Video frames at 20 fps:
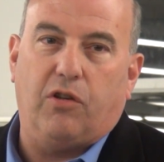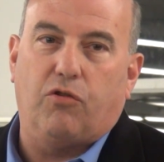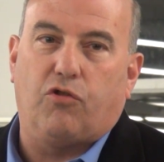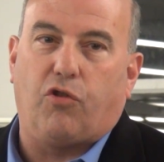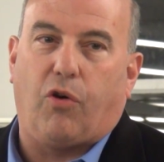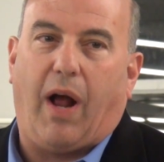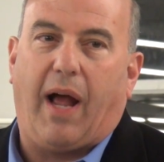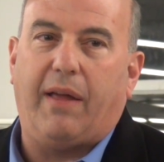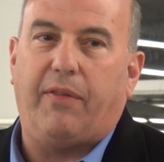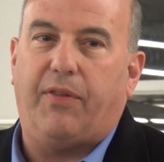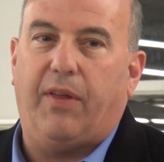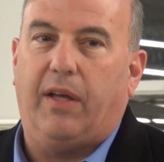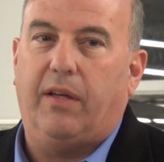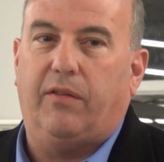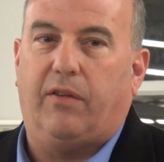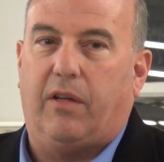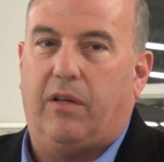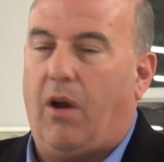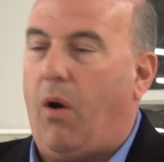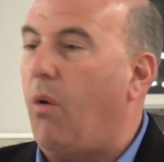you try
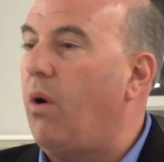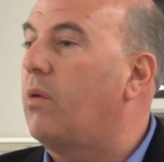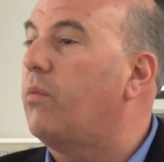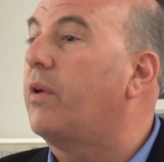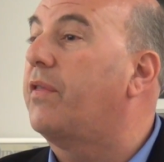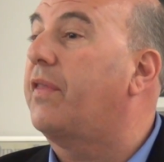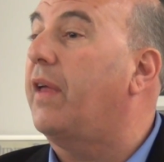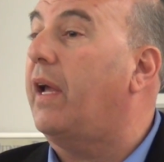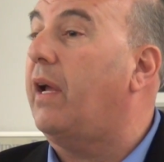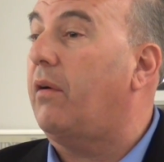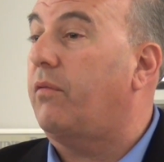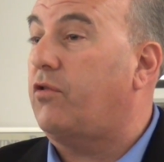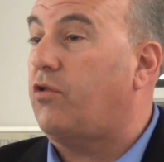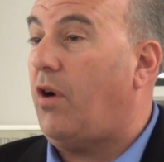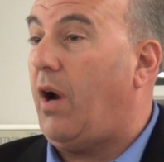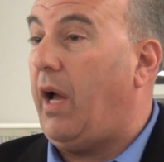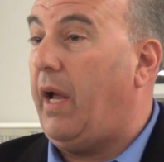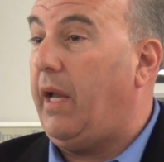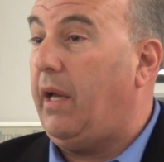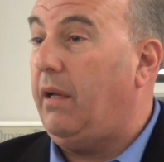things that no one would think of
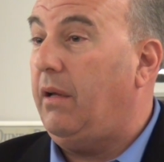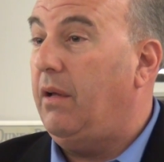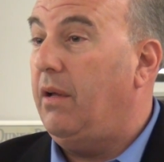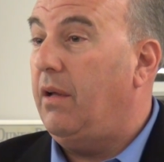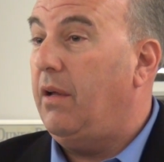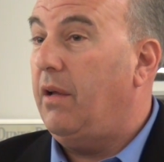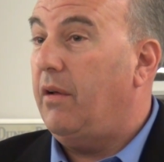trying.